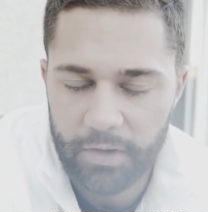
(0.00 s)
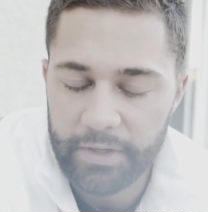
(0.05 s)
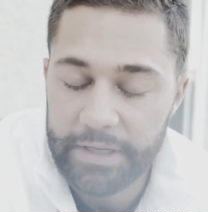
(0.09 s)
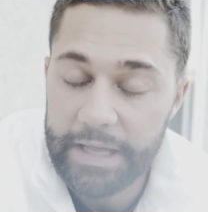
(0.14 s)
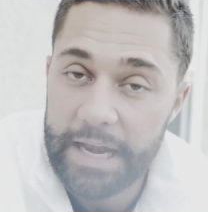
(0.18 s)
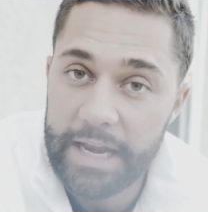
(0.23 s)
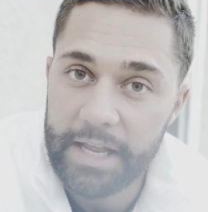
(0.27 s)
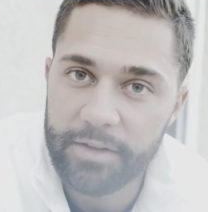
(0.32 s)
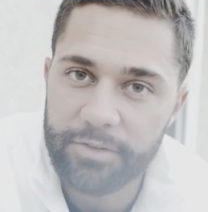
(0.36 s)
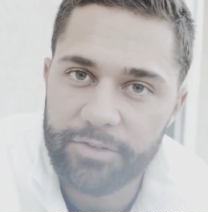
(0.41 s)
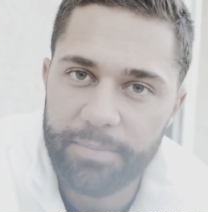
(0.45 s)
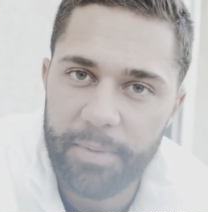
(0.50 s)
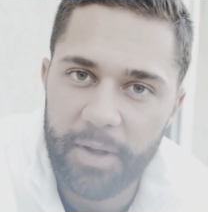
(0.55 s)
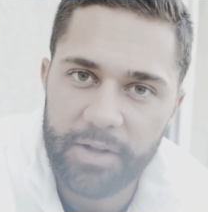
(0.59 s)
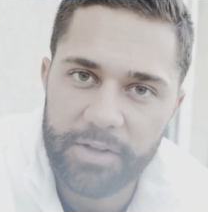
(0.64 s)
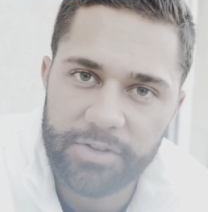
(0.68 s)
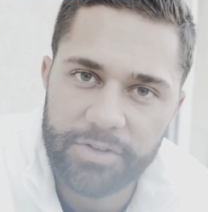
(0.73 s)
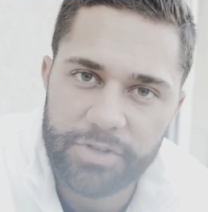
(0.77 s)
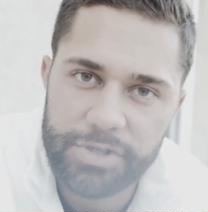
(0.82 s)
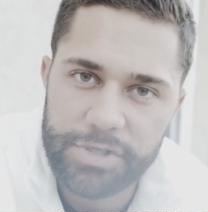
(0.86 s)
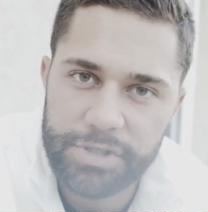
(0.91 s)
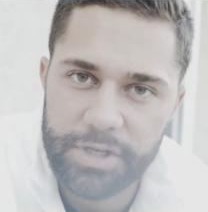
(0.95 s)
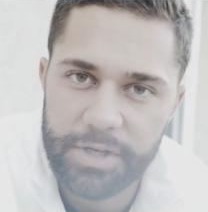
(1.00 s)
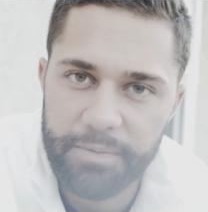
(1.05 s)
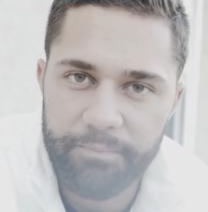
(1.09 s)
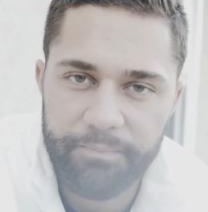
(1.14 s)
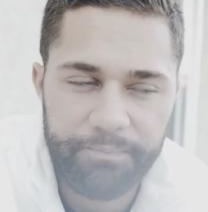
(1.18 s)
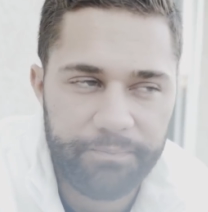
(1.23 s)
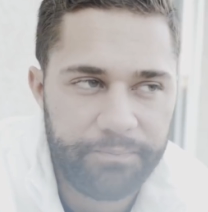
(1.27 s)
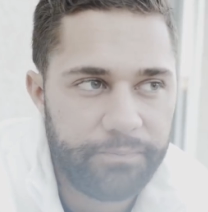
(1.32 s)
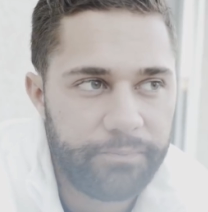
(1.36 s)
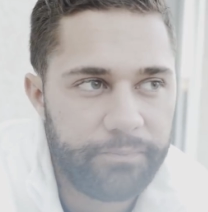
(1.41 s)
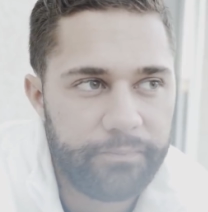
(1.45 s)
Getting a sponsorship.
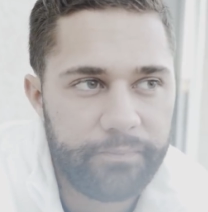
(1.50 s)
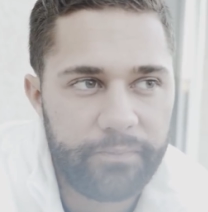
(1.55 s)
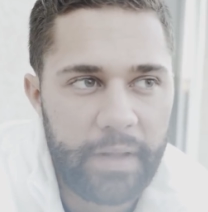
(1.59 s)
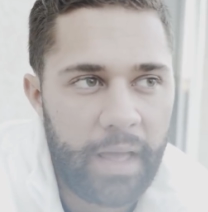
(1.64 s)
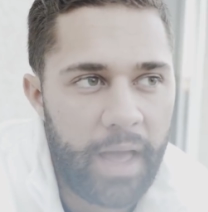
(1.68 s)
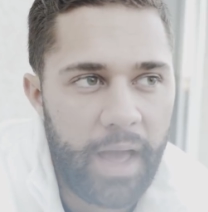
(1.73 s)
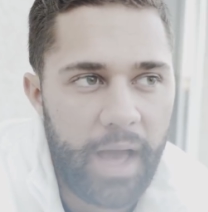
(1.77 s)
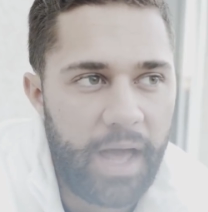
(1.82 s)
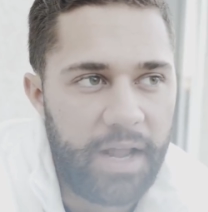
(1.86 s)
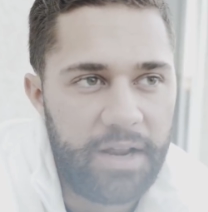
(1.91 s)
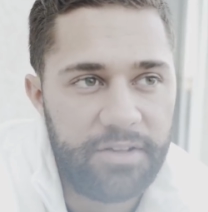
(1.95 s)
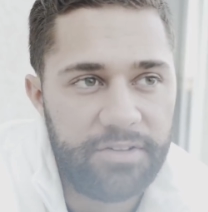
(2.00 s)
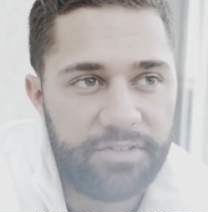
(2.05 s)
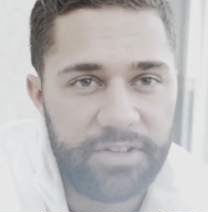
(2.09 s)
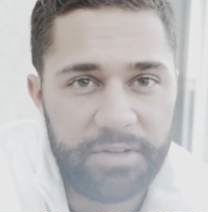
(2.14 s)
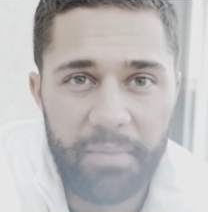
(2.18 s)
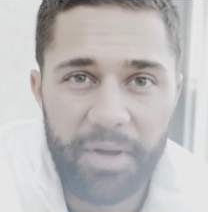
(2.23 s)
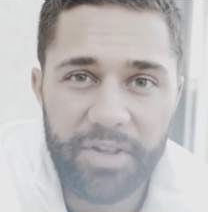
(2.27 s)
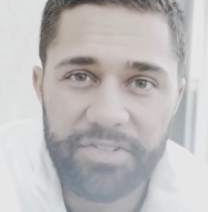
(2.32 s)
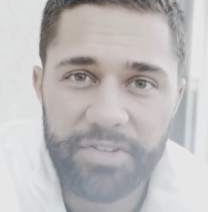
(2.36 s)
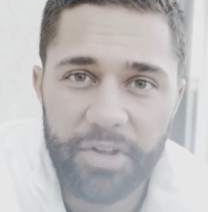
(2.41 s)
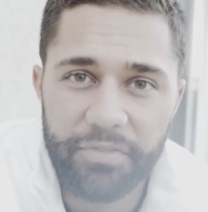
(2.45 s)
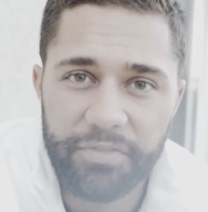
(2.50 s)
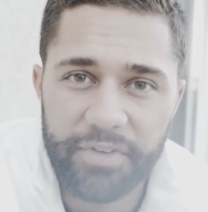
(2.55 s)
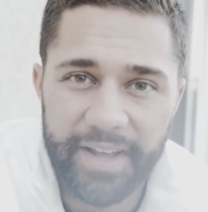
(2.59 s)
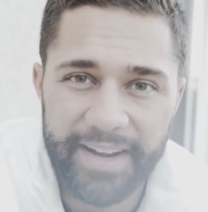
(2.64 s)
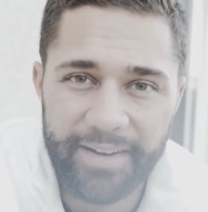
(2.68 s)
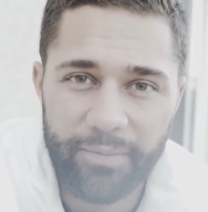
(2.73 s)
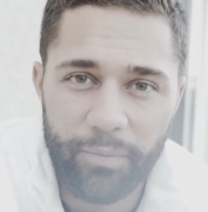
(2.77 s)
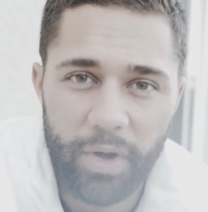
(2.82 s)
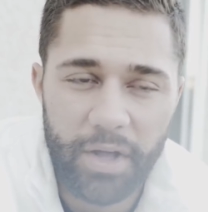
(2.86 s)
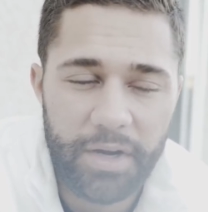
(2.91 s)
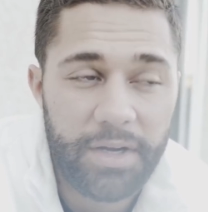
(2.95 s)
I didn't see myself
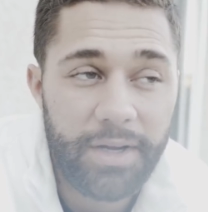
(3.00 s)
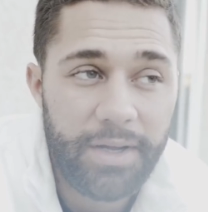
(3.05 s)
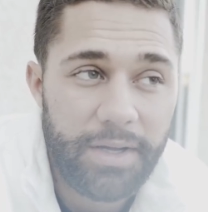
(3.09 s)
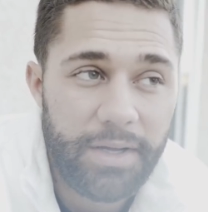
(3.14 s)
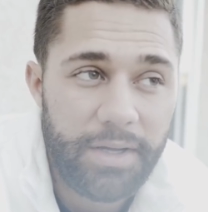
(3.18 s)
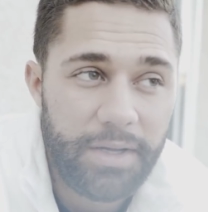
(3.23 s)
getting one.